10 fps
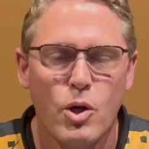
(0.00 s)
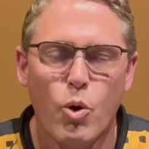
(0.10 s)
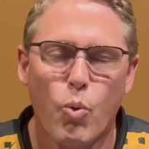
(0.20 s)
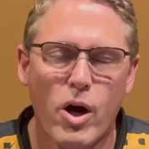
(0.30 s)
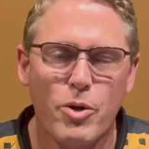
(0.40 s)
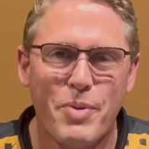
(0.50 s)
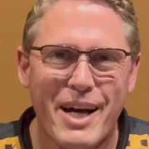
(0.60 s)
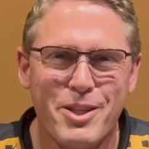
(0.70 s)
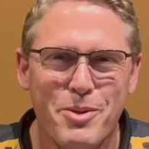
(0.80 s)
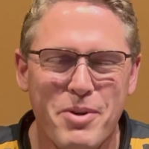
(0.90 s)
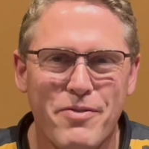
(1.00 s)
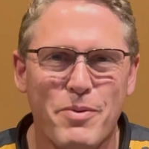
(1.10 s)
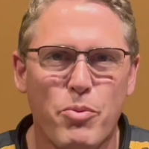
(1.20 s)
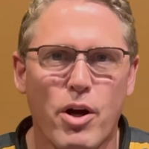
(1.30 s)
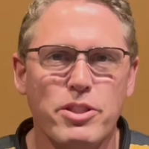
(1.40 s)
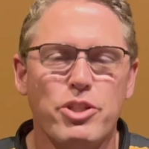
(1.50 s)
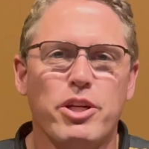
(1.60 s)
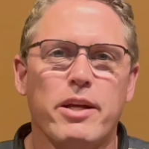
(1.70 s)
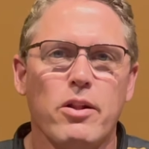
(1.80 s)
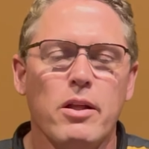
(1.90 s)
Welcome back to the Beef and Barnsey
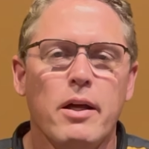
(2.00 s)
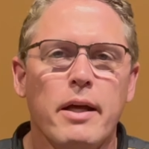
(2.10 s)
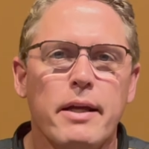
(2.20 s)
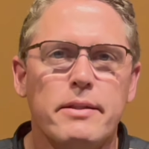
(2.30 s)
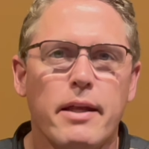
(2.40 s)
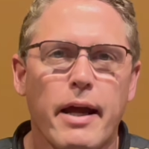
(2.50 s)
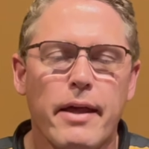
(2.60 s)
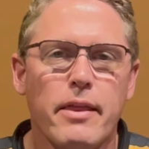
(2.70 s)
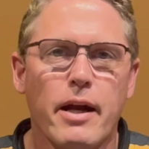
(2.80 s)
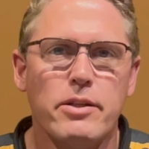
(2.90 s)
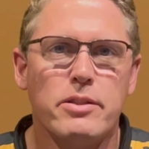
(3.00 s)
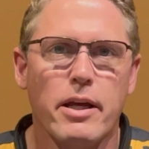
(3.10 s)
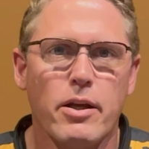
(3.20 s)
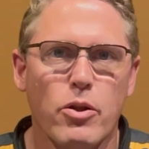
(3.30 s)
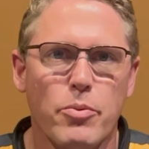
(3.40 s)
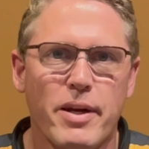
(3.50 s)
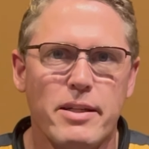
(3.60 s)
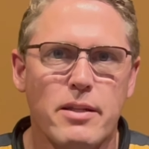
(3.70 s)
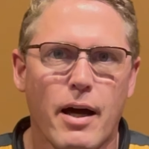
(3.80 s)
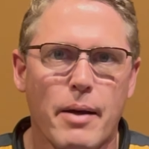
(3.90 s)
channel. Today I thought I'd take a little bit of
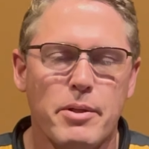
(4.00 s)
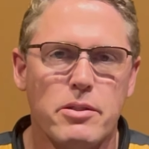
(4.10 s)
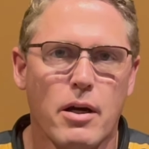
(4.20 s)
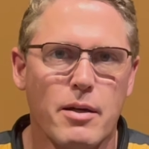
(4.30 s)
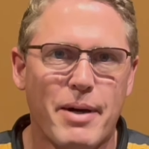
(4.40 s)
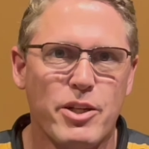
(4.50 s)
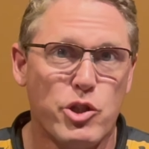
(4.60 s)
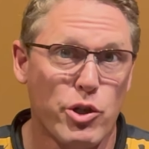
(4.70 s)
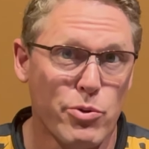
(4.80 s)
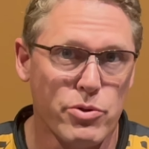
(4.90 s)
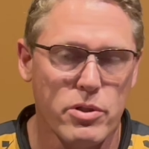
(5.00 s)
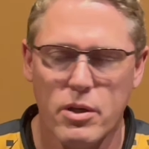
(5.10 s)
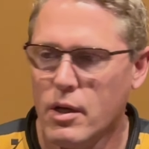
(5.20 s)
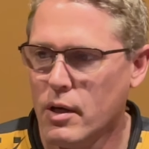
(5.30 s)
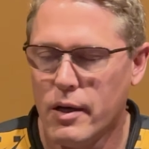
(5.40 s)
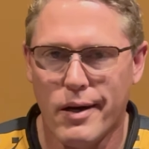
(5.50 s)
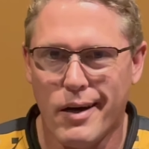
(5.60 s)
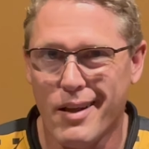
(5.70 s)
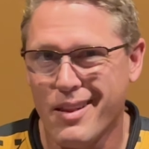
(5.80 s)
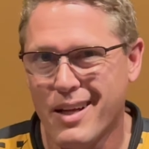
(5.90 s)
time to talk about shoes.
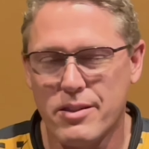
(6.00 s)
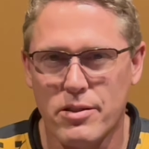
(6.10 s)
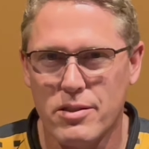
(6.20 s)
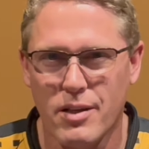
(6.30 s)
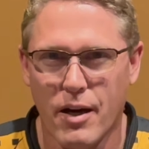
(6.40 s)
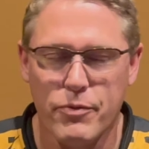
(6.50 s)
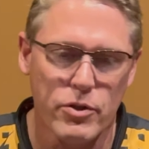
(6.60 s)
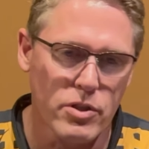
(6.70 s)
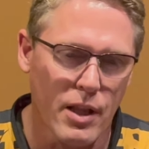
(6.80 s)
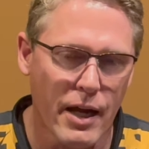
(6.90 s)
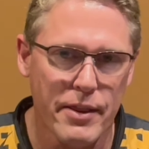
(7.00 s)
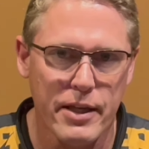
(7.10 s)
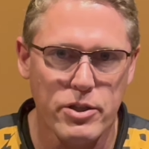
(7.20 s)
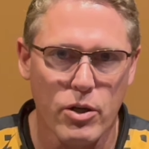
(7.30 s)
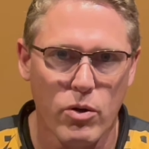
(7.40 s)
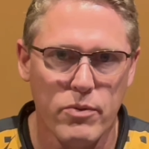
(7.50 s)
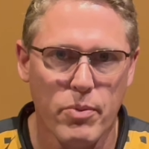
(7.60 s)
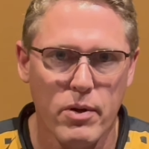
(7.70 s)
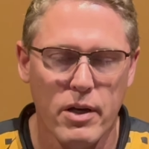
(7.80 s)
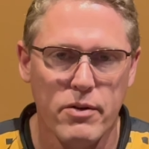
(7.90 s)
Lots of stuff, there's a lot of things that
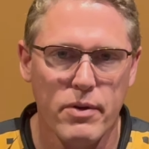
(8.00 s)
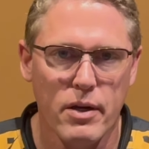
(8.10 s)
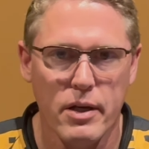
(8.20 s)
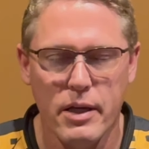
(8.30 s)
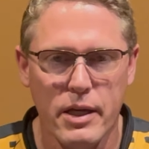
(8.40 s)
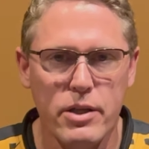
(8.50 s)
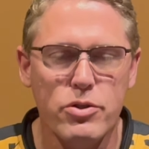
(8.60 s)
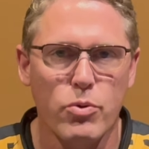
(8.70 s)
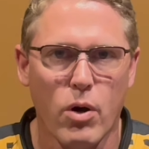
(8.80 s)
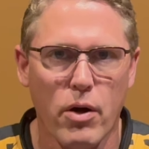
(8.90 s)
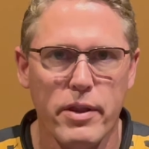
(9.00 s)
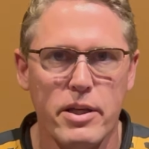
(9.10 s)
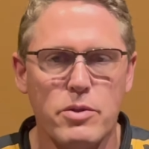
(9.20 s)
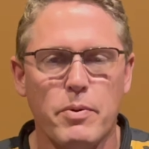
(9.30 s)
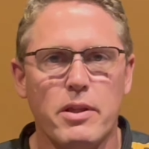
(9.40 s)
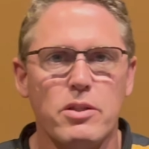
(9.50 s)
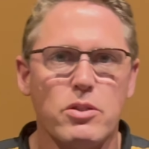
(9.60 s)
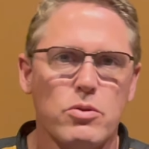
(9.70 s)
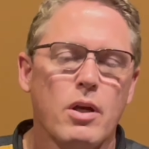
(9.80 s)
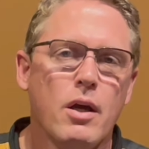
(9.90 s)
go into all this, but this
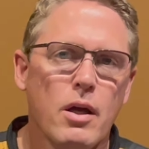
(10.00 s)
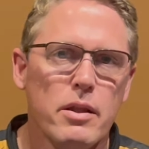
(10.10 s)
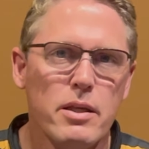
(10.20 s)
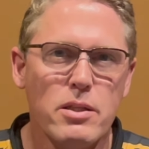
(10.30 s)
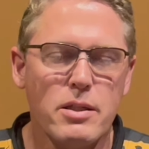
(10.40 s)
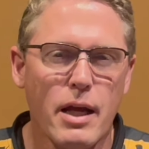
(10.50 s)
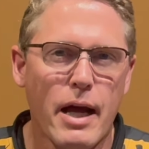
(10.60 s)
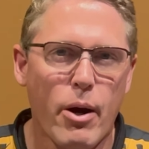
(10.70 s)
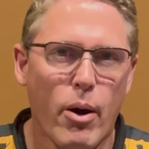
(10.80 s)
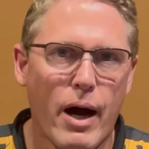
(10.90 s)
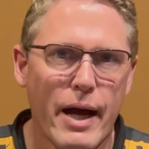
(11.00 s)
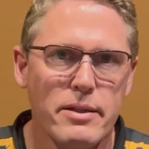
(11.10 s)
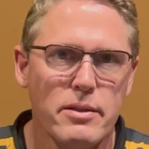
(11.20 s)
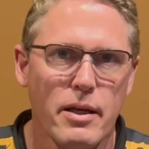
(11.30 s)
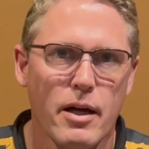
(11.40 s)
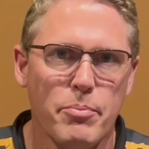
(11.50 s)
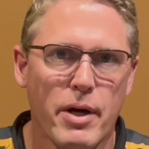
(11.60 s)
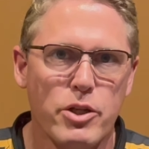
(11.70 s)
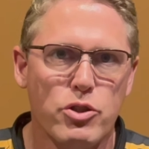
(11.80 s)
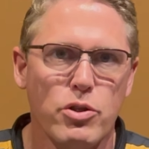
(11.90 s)
is kind of how I set up
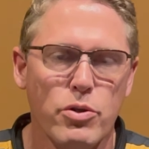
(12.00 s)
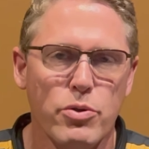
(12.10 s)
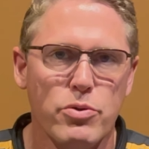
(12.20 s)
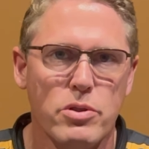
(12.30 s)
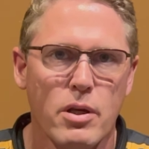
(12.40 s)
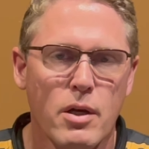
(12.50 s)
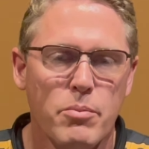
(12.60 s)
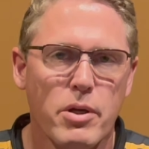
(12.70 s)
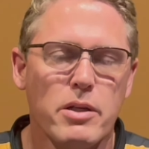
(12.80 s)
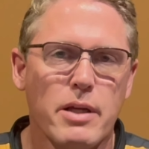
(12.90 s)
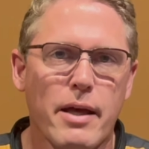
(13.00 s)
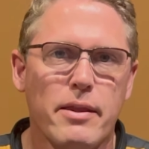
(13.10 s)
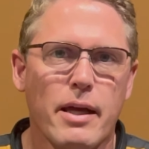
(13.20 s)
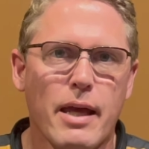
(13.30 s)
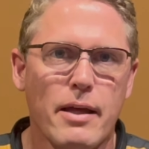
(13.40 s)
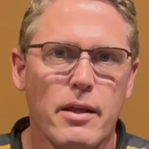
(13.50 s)
my shoes, because I think